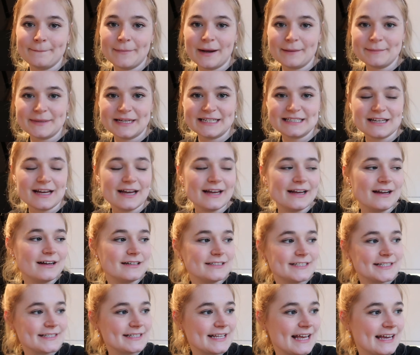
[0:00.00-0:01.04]
Mum and I
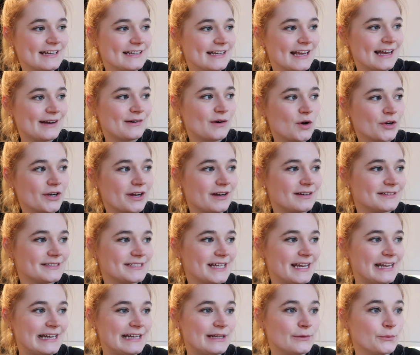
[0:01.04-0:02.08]
are just heading out on our
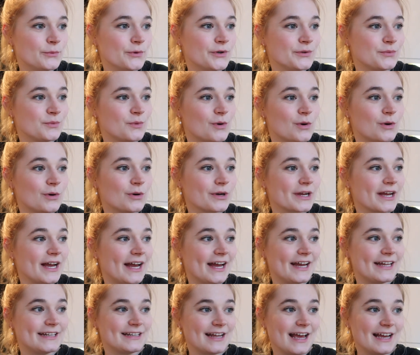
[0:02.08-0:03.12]
daily wood walk,
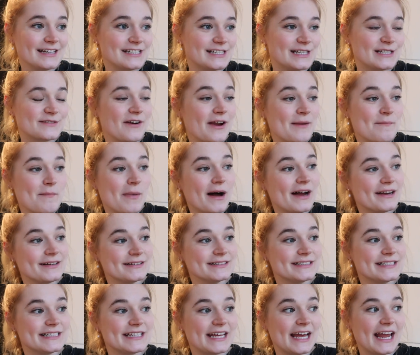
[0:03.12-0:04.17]
and actually it's very
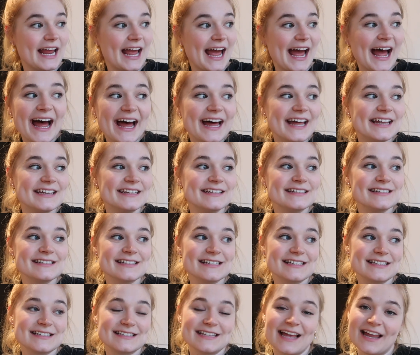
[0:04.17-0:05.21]
mild today and
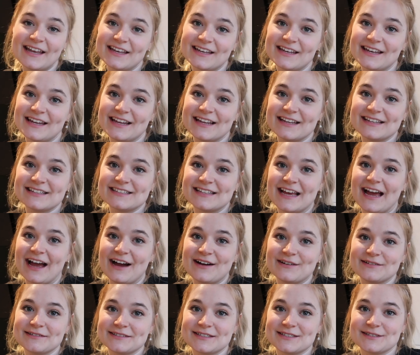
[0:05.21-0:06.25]
the sun is
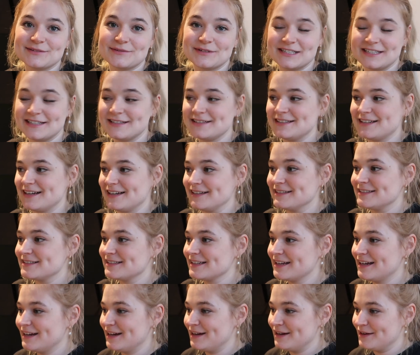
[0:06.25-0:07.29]
out, which is nice.
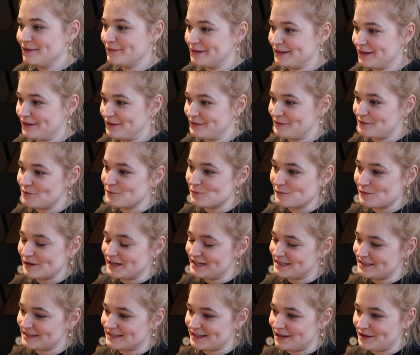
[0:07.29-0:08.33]
We don't
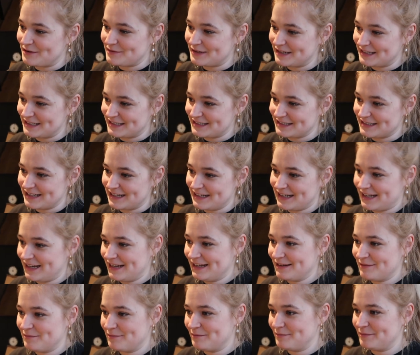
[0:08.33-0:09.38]
always go when it's sunny,
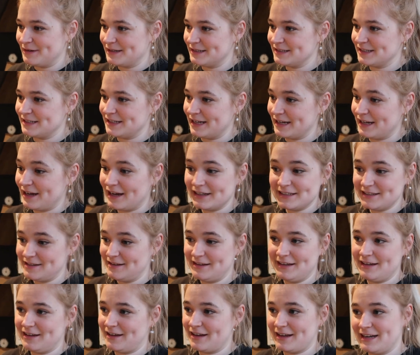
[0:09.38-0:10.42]
but today, I don't
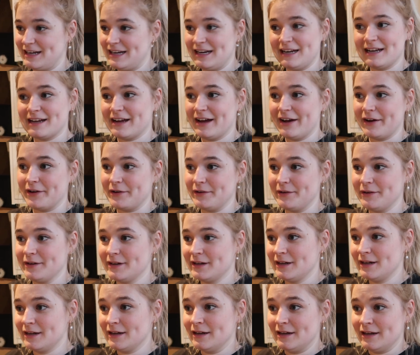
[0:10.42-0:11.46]
think you're gonna need a coat.
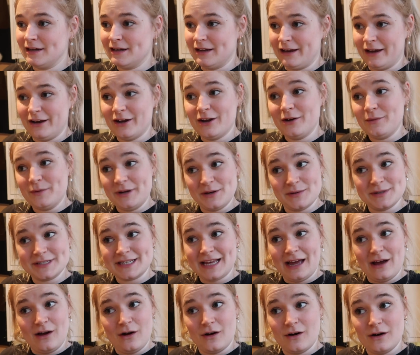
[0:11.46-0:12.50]
You know we always
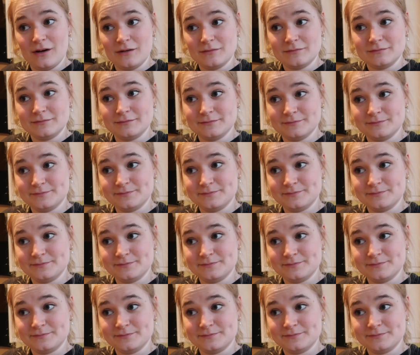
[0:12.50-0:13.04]
get hot.